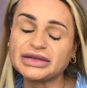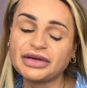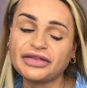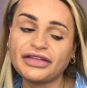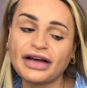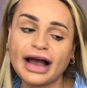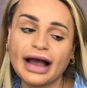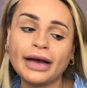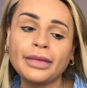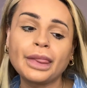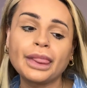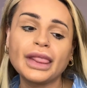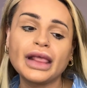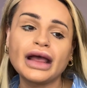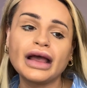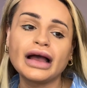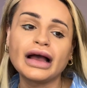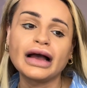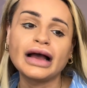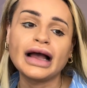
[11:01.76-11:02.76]
be fair,
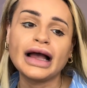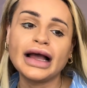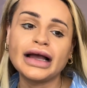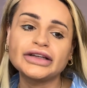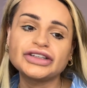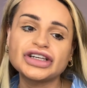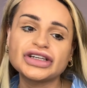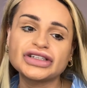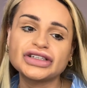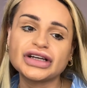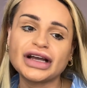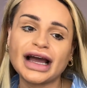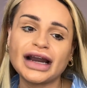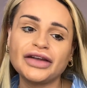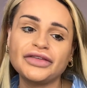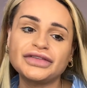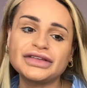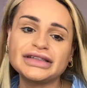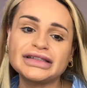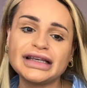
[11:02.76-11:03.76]
just to kind
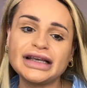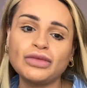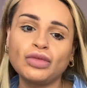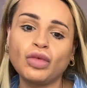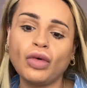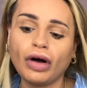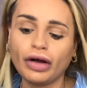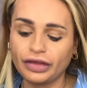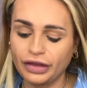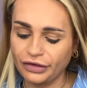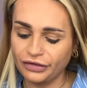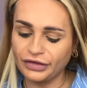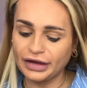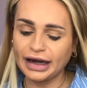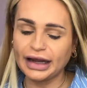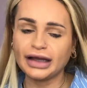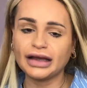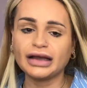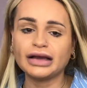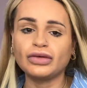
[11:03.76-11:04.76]
of see what the
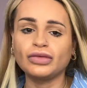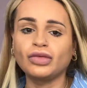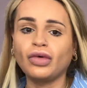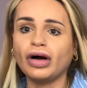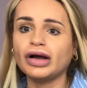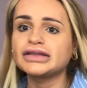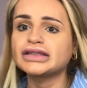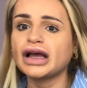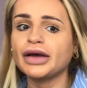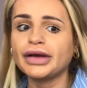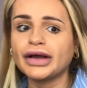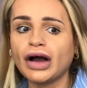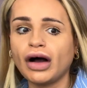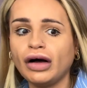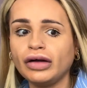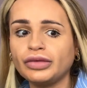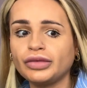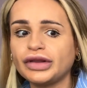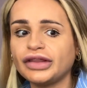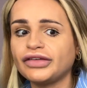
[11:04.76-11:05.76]
filling, what is going
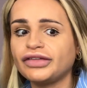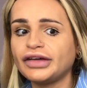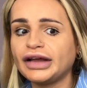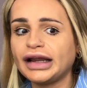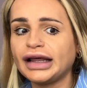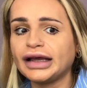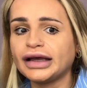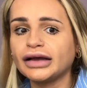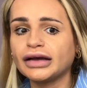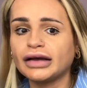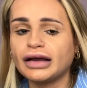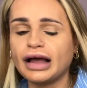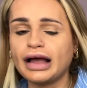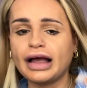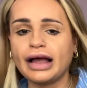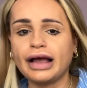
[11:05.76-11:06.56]
on with the filling.